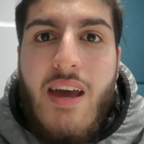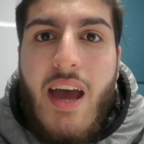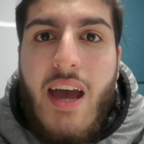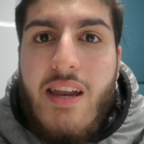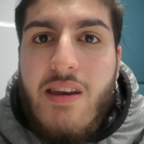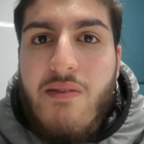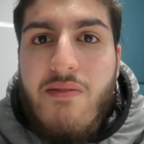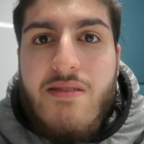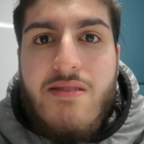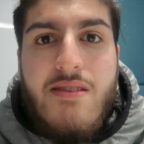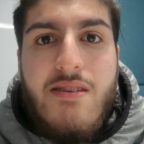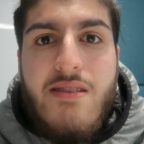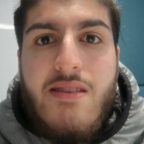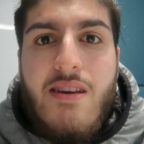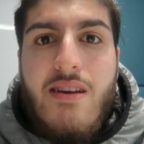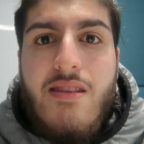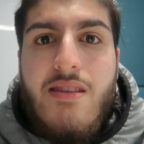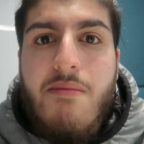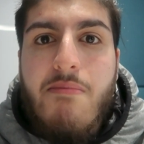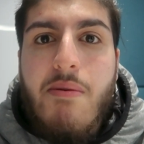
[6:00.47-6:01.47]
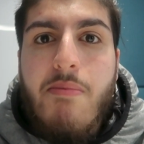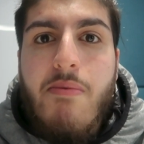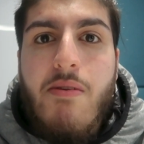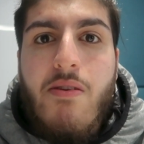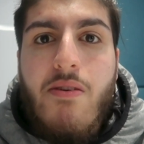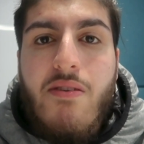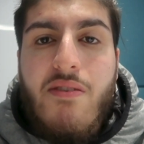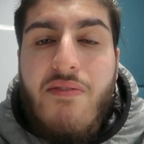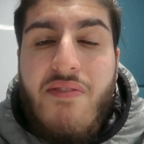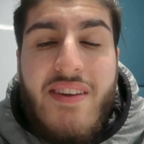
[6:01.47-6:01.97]
and you insert that in the
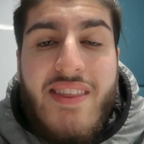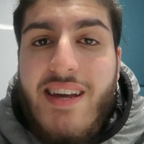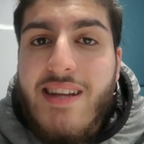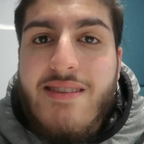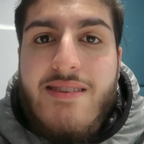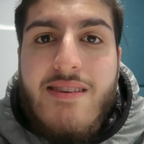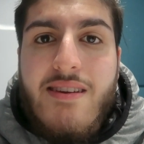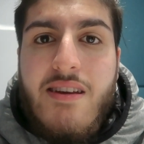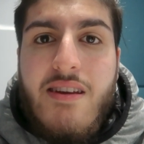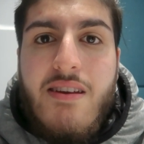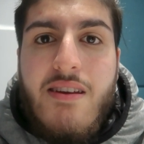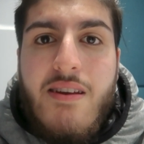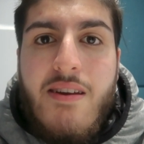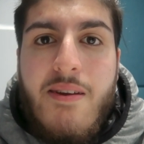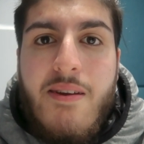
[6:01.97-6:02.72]
bibliography. That's it.